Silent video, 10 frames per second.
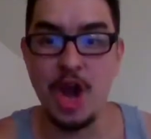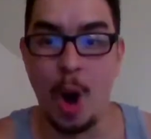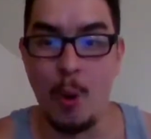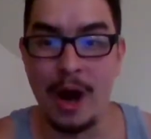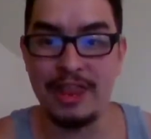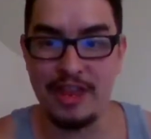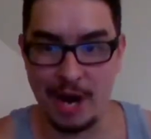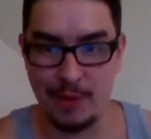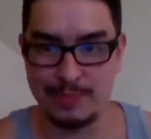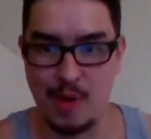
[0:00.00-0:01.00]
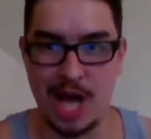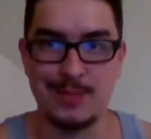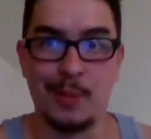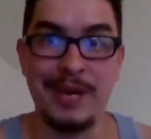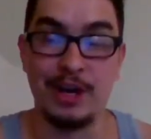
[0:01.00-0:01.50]
no one thought it was
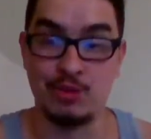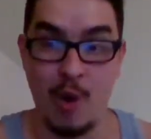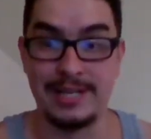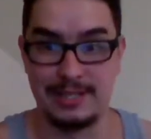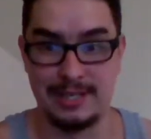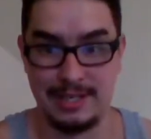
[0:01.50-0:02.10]
possible. Beat her twice.